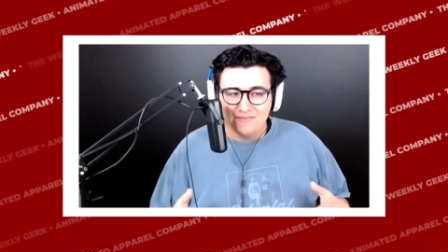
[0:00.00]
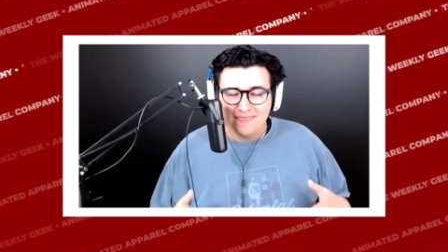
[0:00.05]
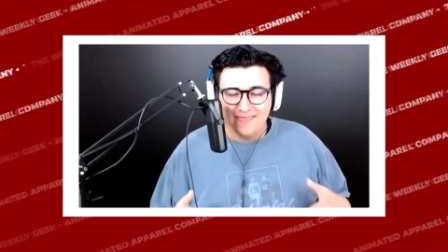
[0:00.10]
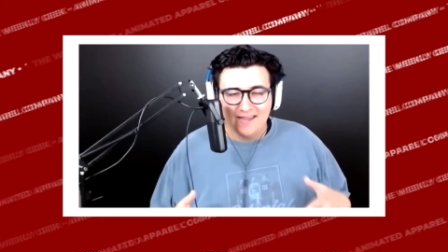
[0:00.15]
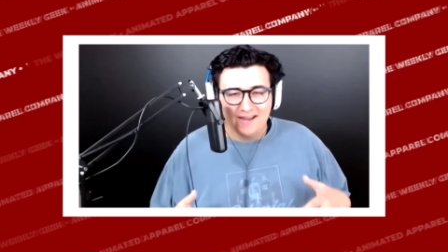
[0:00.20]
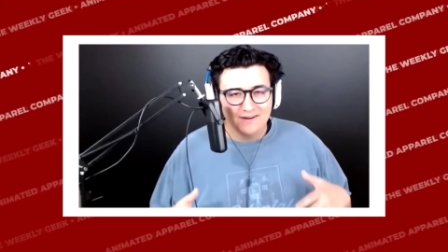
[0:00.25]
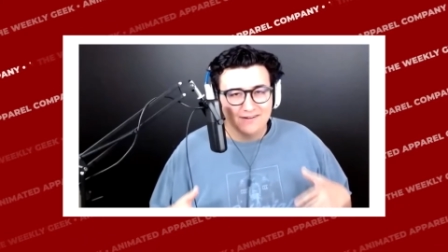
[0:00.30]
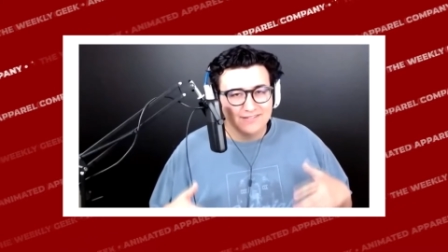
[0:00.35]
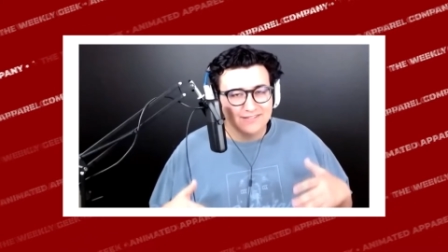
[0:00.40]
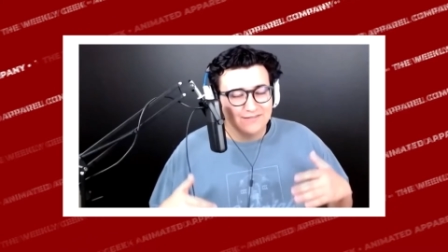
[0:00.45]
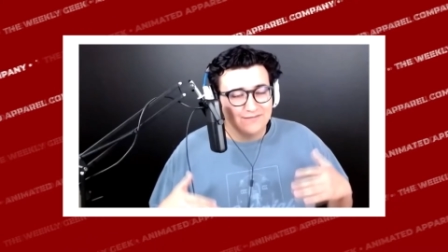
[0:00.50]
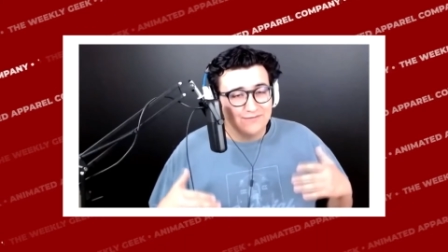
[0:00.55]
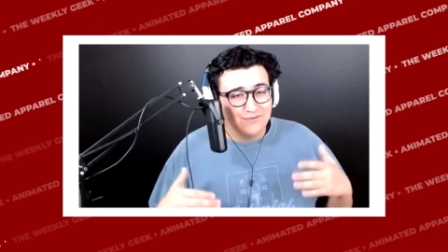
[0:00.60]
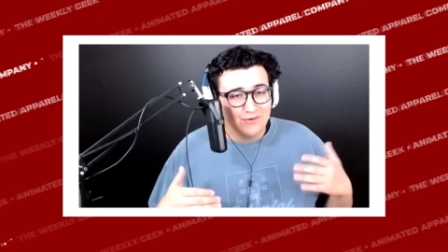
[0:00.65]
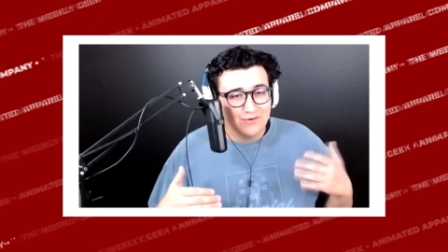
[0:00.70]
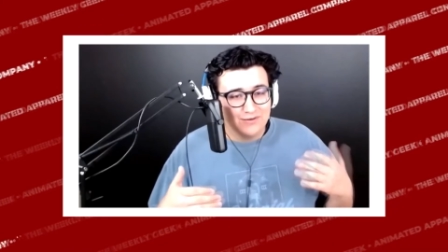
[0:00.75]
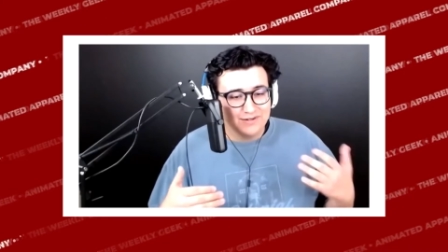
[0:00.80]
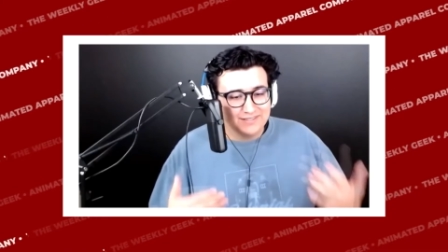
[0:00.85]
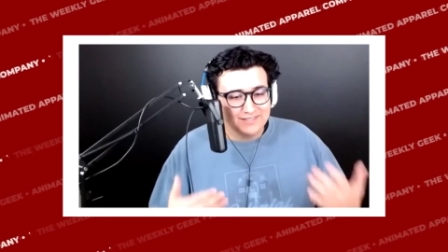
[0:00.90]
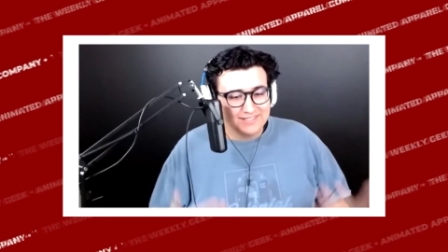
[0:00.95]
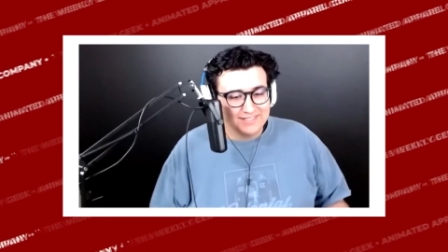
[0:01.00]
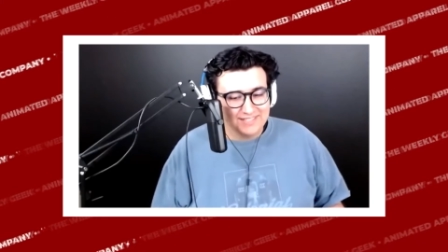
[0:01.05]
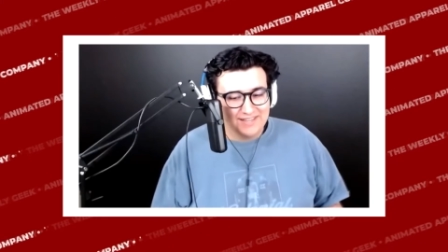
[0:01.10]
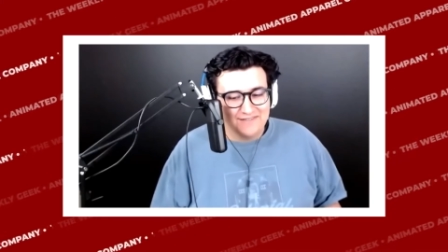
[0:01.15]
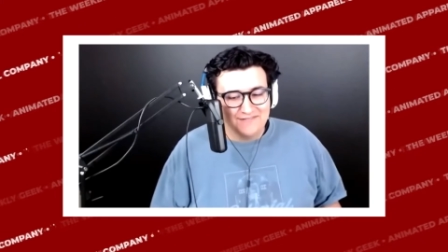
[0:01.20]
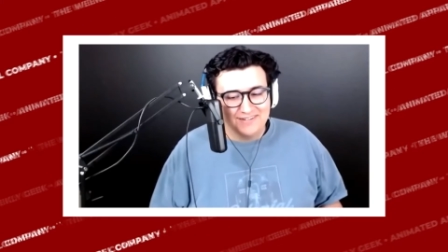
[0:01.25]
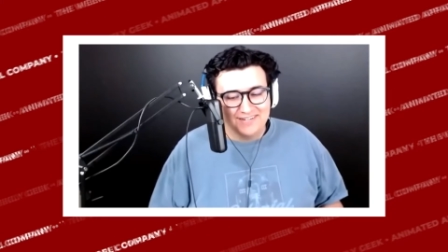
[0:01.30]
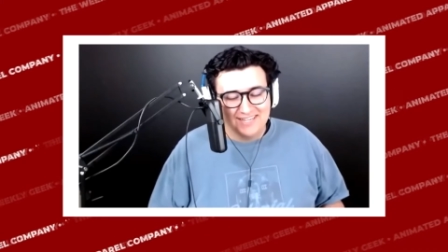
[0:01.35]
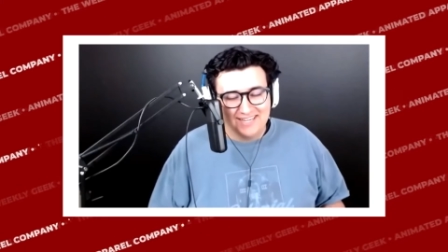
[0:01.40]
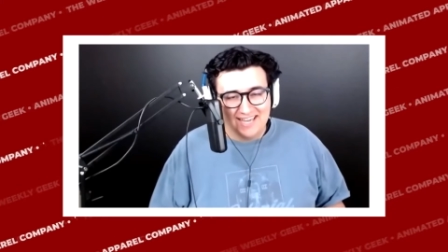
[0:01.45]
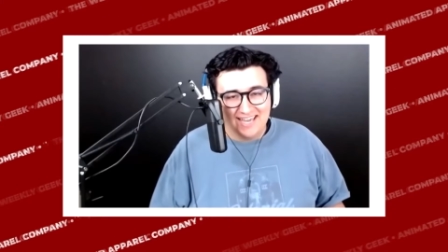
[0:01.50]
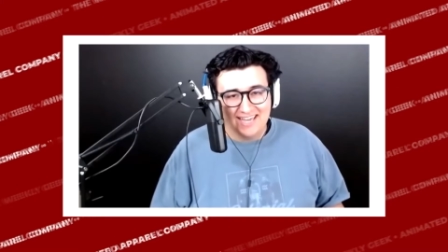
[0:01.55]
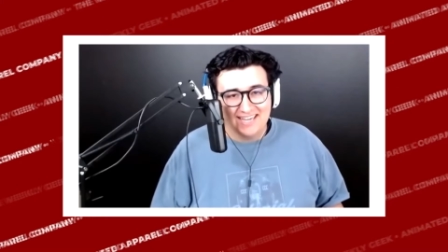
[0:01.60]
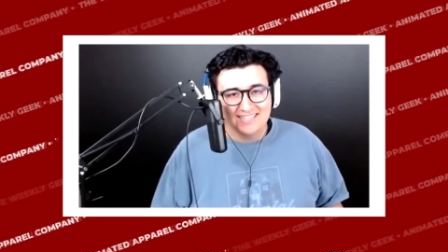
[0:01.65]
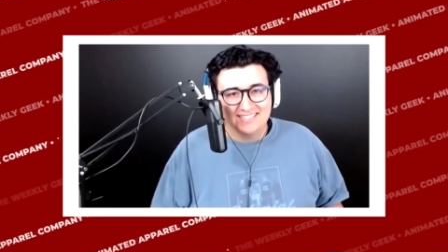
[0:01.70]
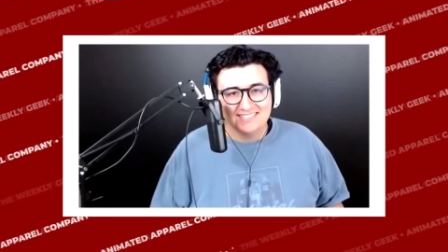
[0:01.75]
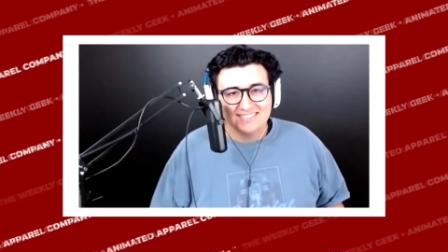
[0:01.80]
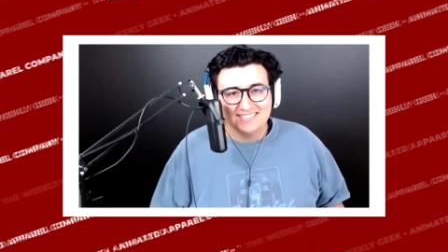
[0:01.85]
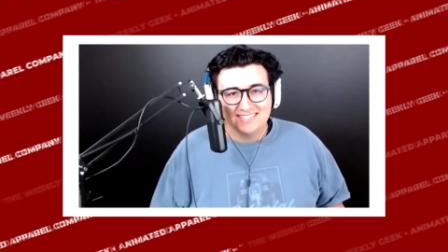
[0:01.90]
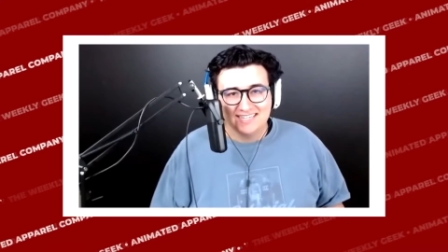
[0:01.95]
Harrison Ford is
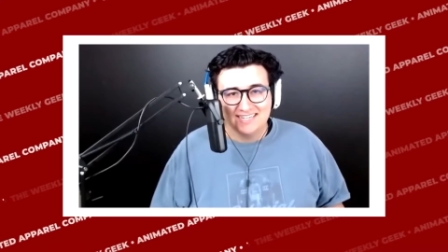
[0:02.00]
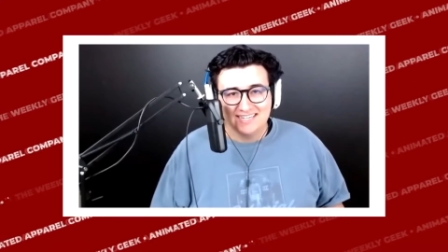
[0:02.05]
78,